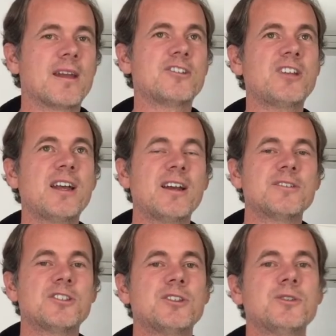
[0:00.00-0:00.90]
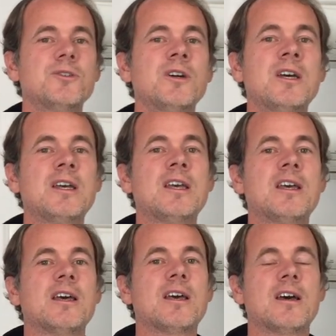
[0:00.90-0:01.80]
shout out to
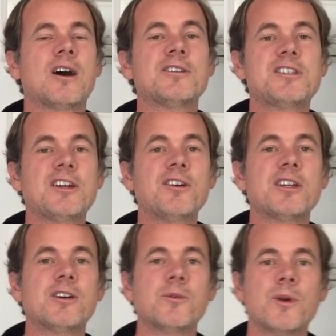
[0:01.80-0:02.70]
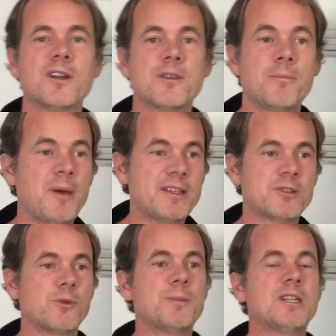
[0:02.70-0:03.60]
Ontario, where the
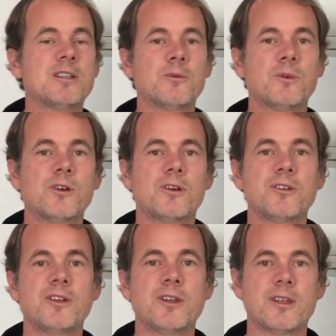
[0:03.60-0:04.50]
best women in the world,